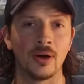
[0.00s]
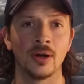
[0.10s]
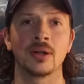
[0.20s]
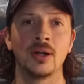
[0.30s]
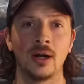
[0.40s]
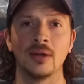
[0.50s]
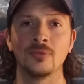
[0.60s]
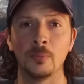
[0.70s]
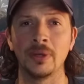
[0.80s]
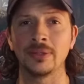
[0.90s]

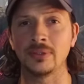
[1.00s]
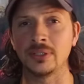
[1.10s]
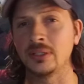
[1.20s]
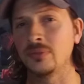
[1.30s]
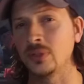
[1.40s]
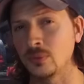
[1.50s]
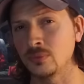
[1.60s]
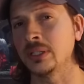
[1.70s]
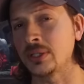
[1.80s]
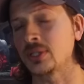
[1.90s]
archival method to give you a
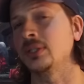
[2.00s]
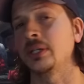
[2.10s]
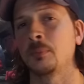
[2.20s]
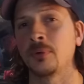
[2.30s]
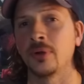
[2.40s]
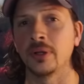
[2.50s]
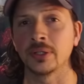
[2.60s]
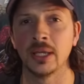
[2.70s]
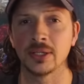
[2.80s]
really slick product,